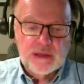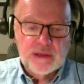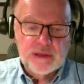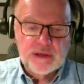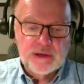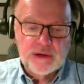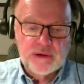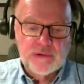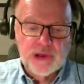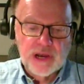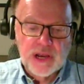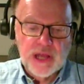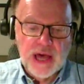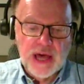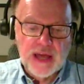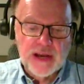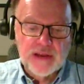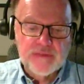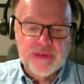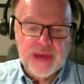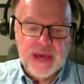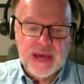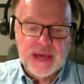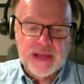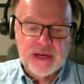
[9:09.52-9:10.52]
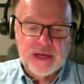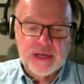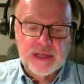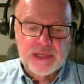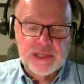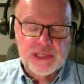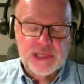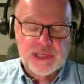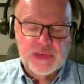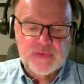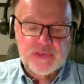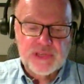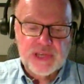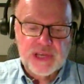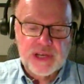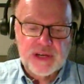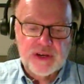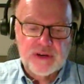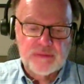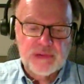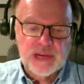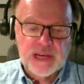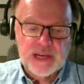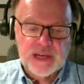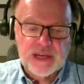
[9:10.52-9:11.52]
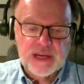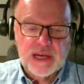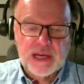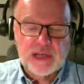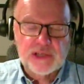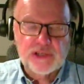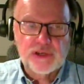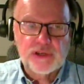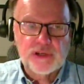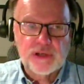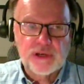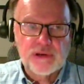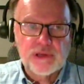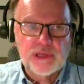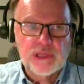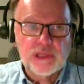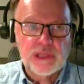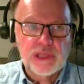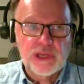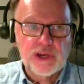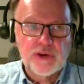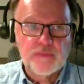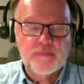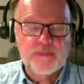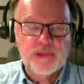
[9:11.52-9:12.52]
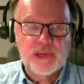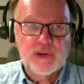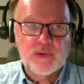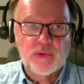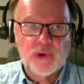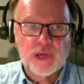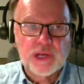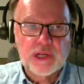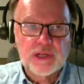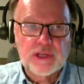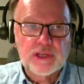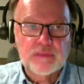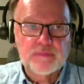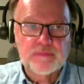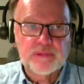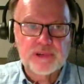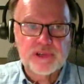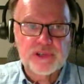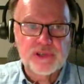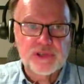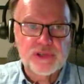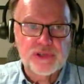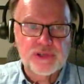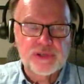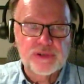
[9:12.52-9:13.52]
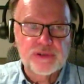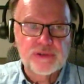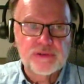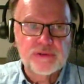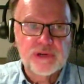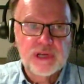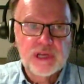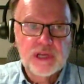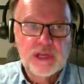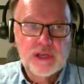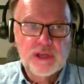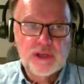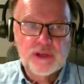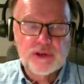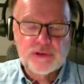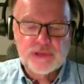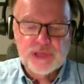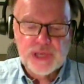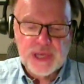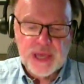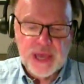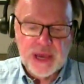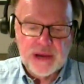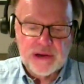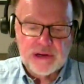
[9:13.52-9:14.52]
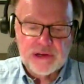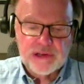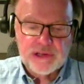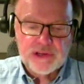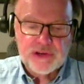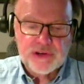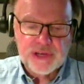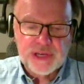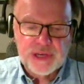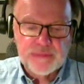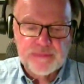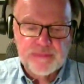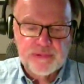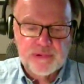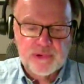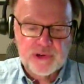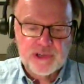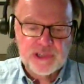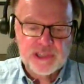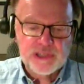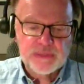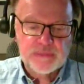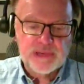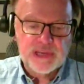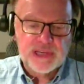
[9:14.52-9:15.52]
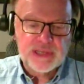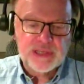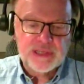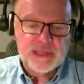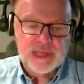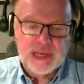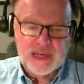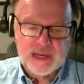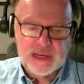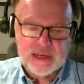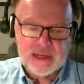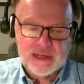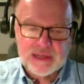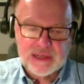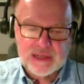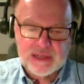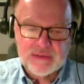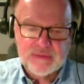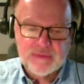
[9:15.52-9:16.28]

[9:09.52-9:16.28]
a lot of analysts have said, oh my gosh, Ethiopia wanting to pursue using Eritrea ports means that